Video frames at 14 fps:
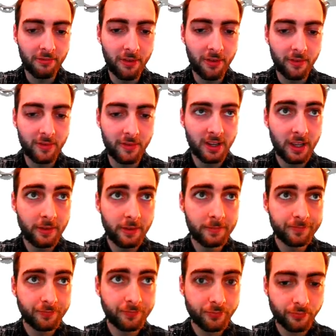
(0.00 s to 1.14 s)

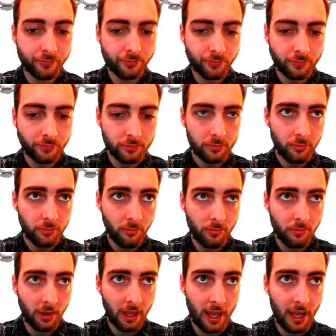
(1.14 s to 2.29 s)
15
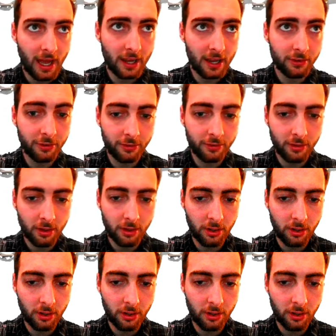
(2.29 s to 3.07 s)
x